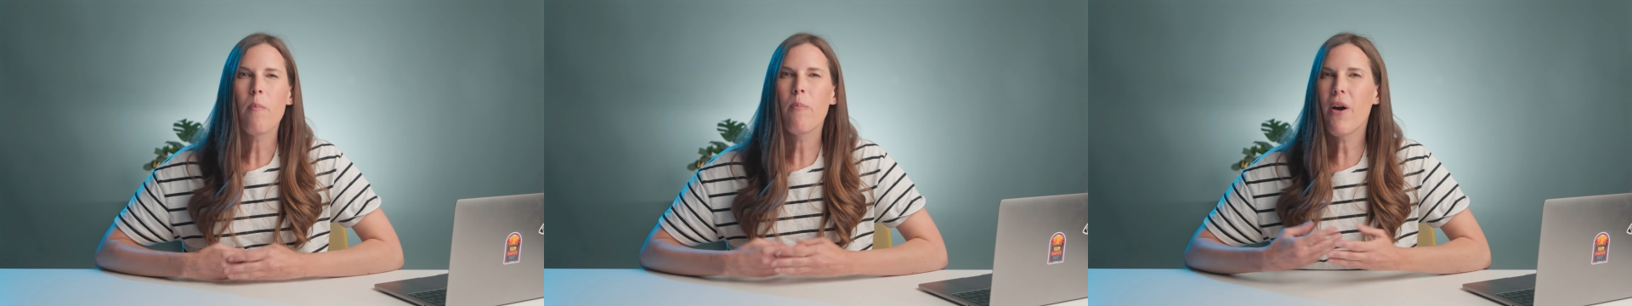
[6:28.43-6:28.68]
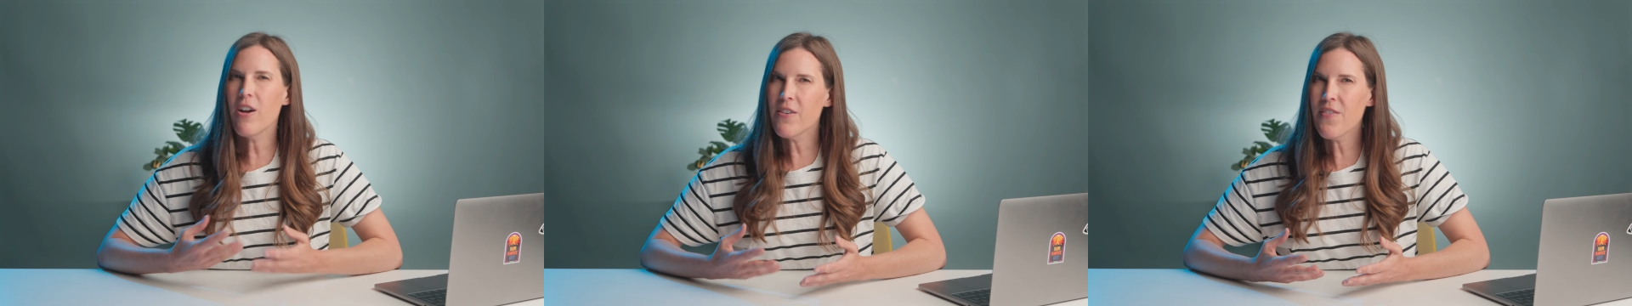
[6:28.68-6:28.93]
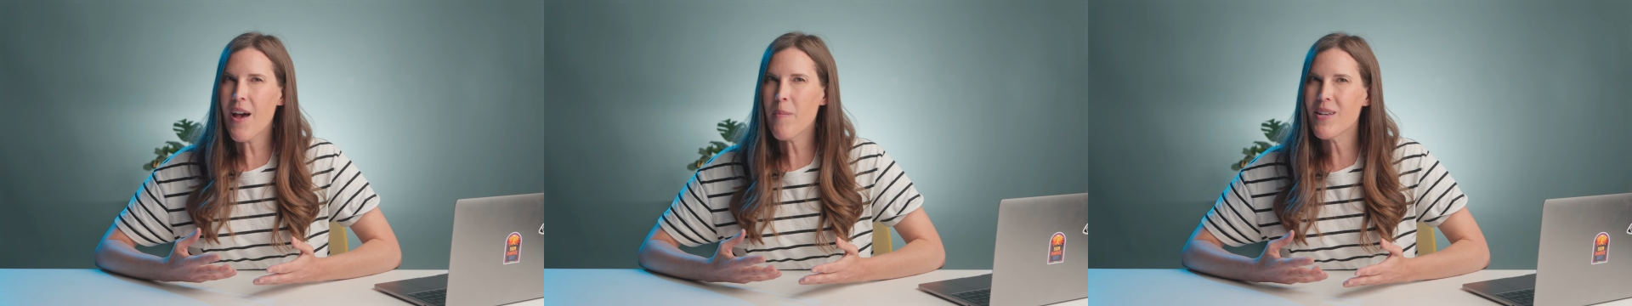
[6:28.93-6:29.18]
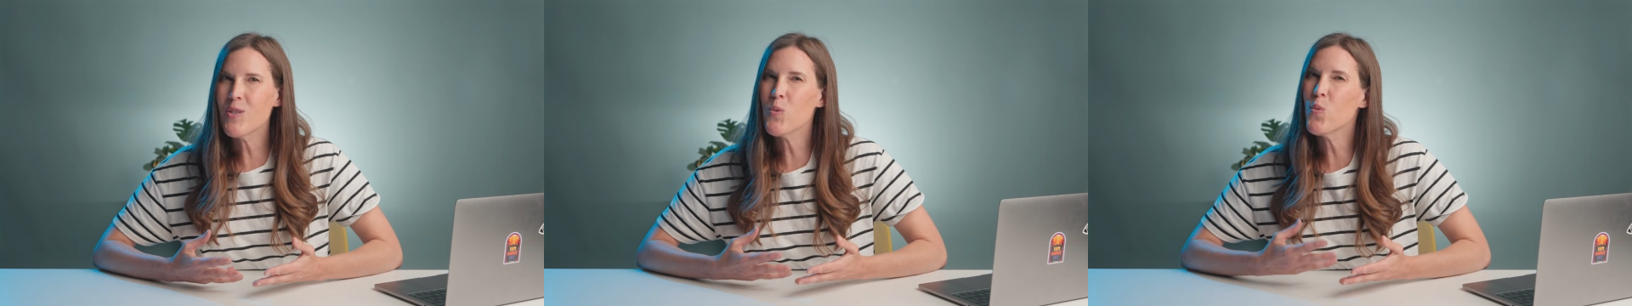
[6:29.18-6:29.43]
Part of that
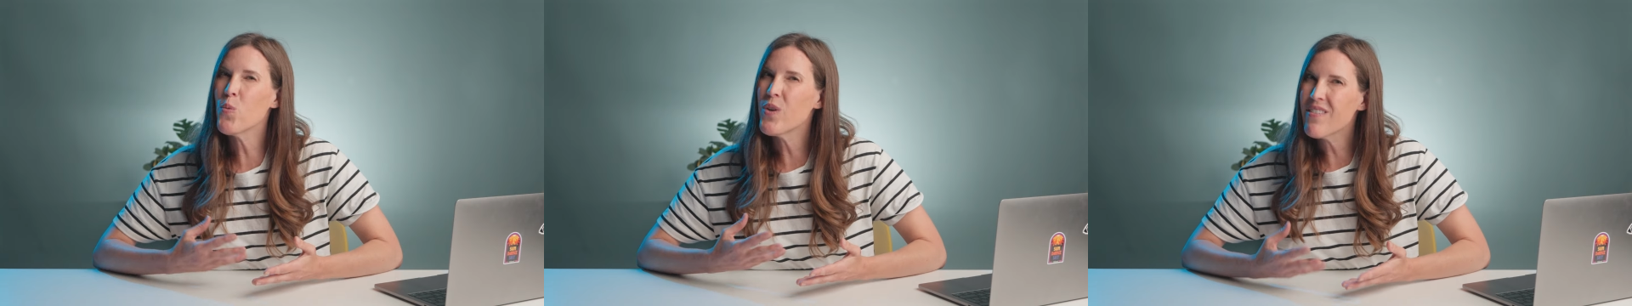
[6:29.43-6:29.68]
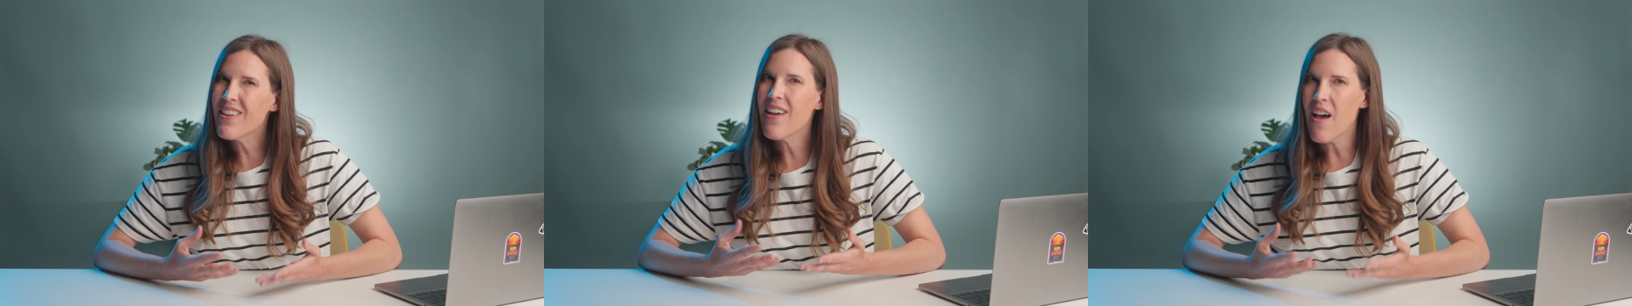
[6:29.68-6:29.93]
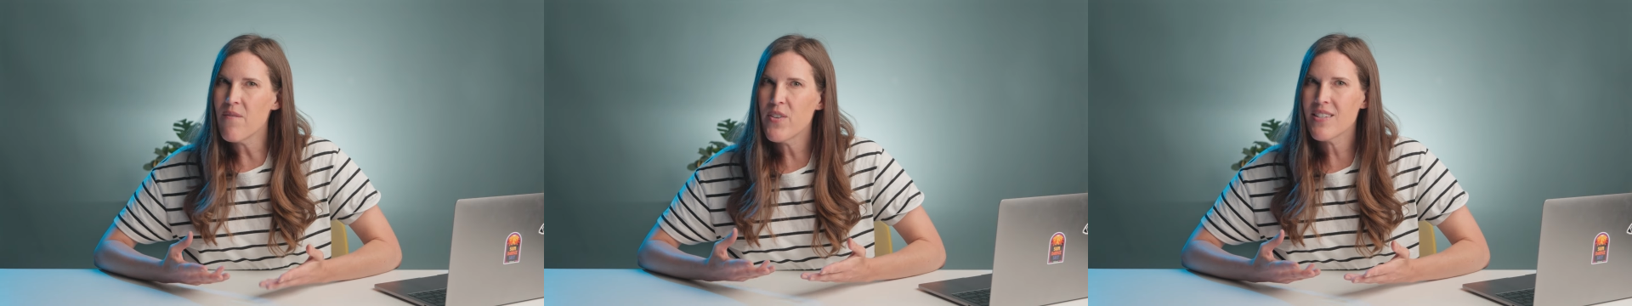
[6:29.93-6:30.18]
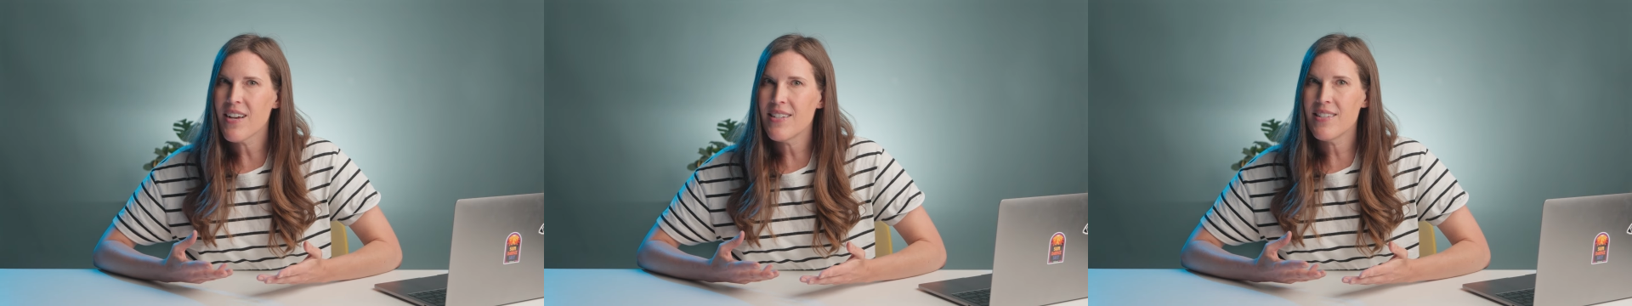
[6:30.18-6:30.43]
means really
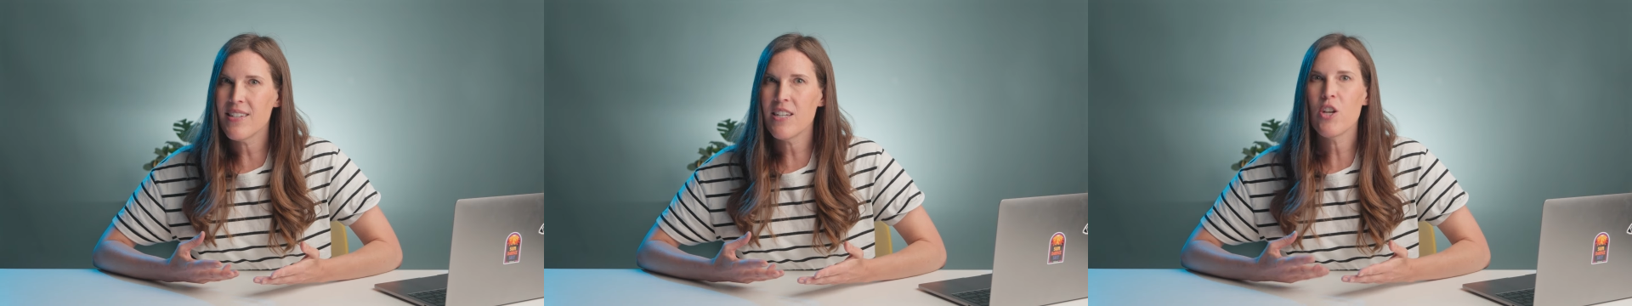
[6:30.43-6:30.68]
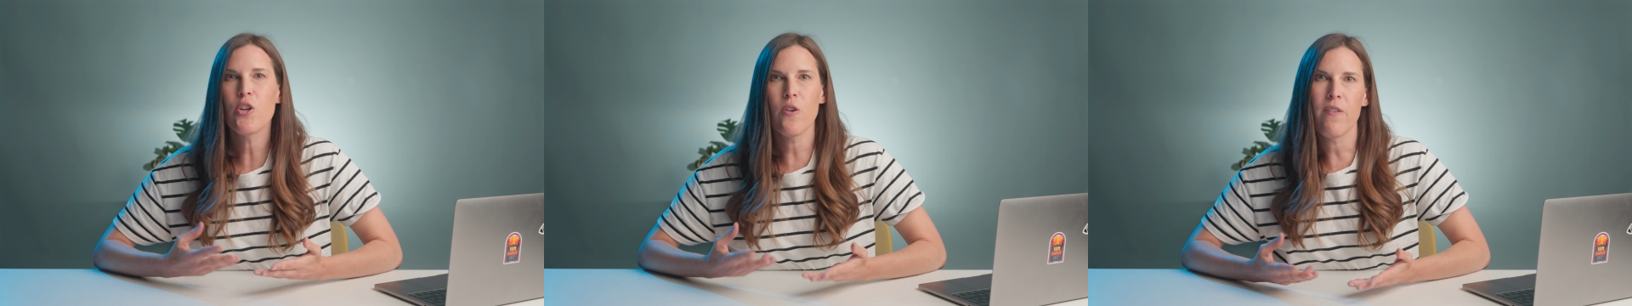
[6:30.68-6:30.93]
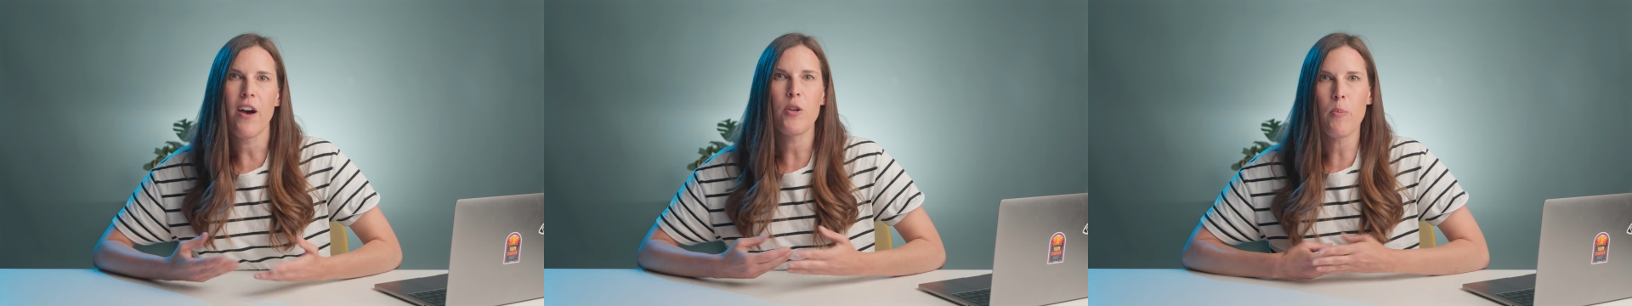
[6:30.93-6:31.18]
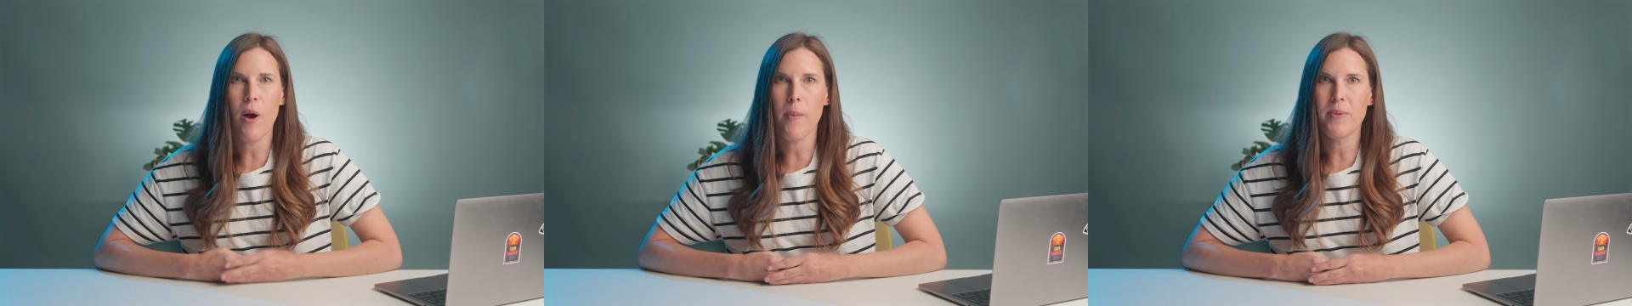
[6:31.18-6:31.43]
emphasizing your
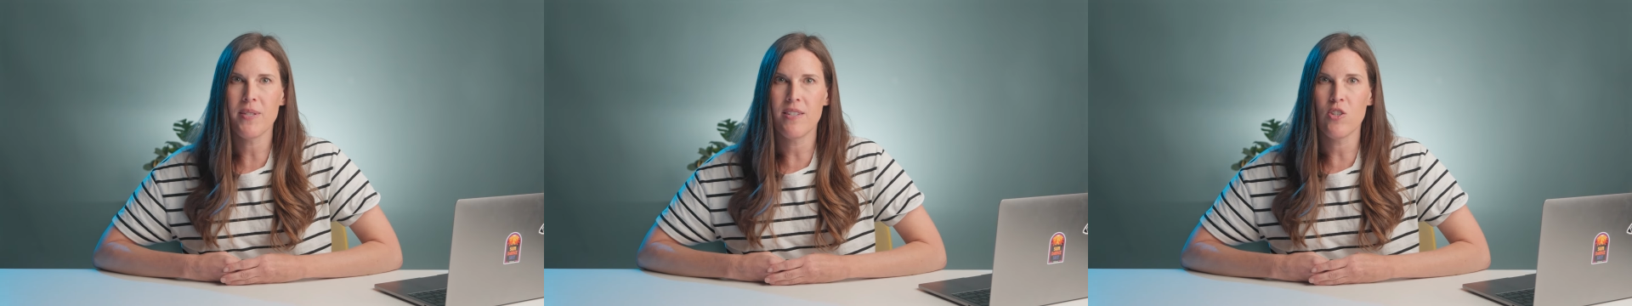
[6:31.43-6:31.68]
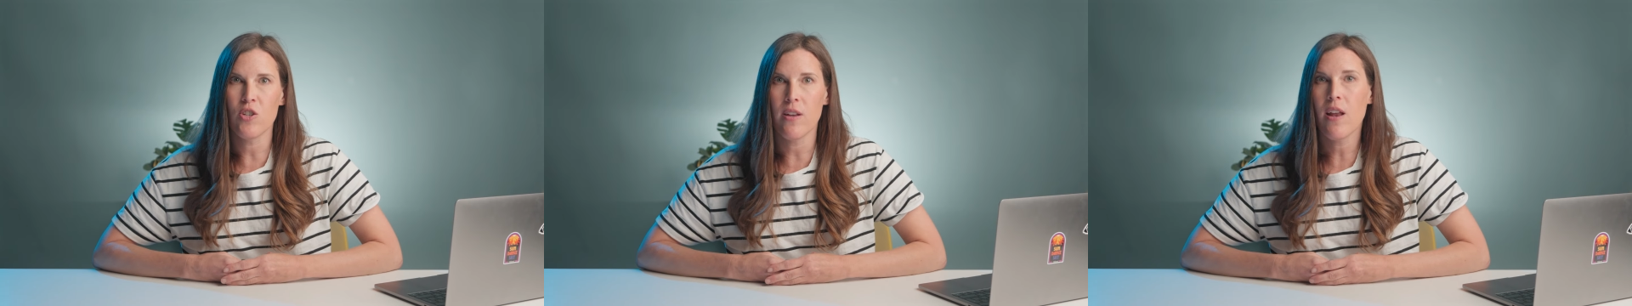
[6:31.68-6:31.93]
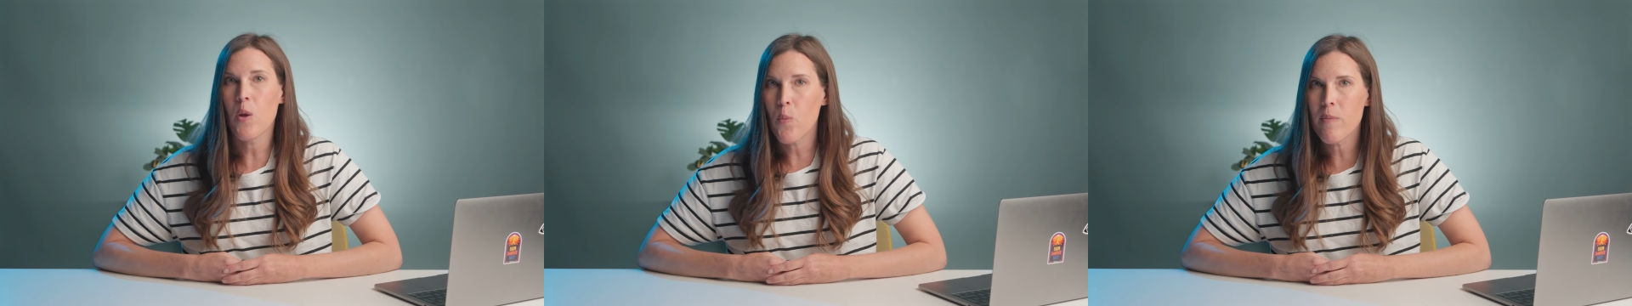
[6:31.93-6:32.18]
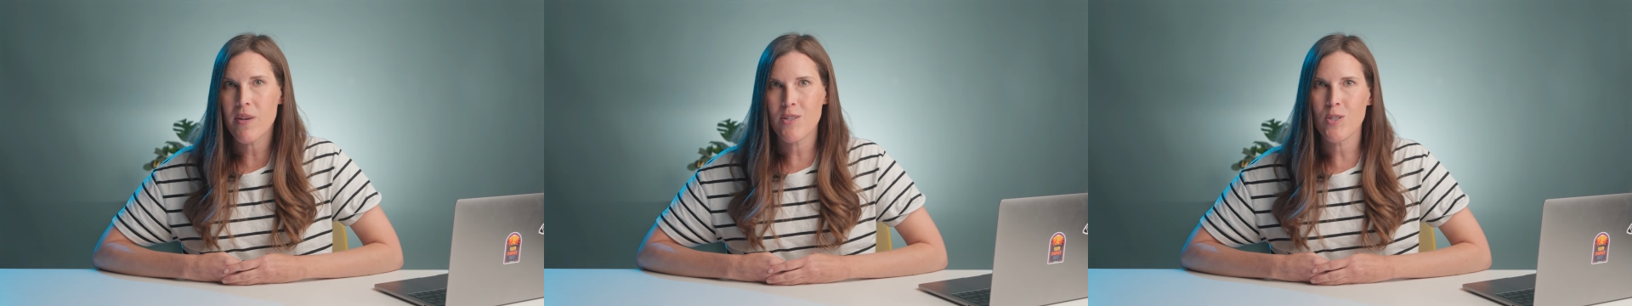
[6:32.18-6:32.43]
value proposition and
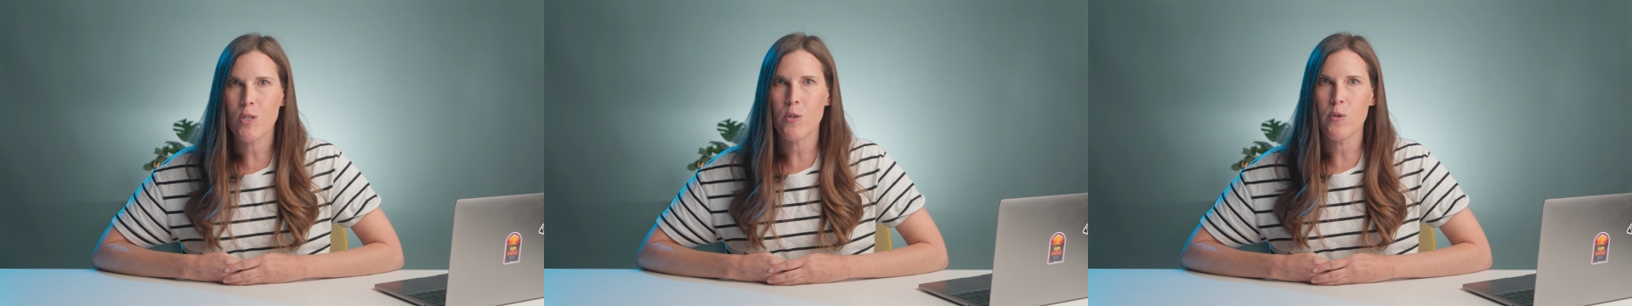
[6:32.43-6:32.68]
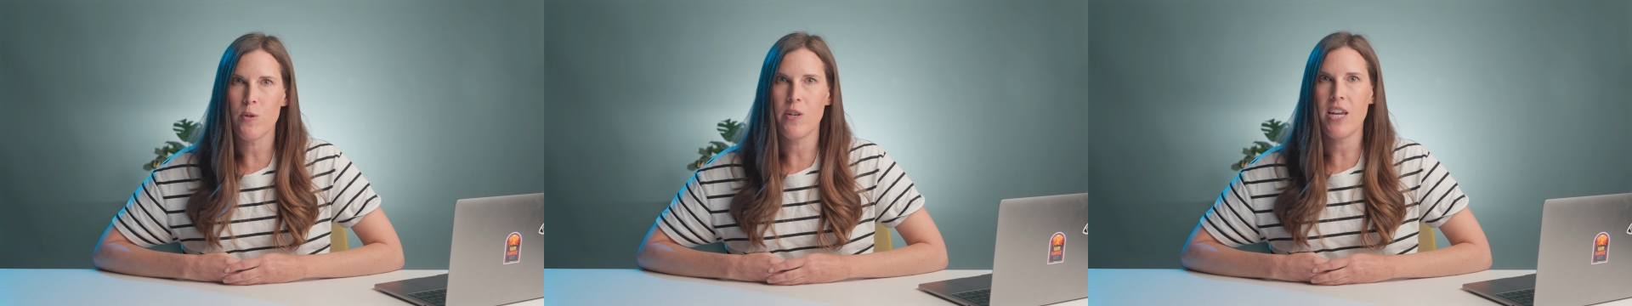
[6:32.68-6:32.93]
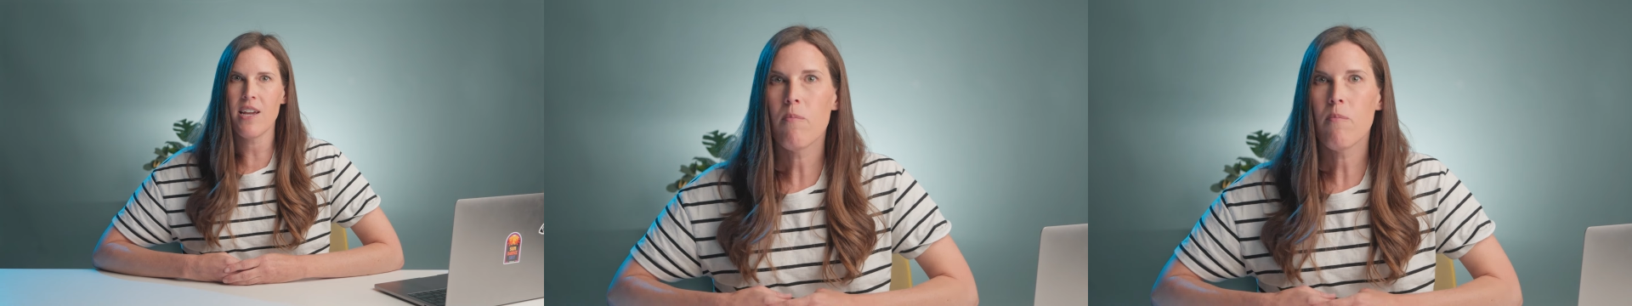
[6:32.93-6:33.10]
what makes you unique.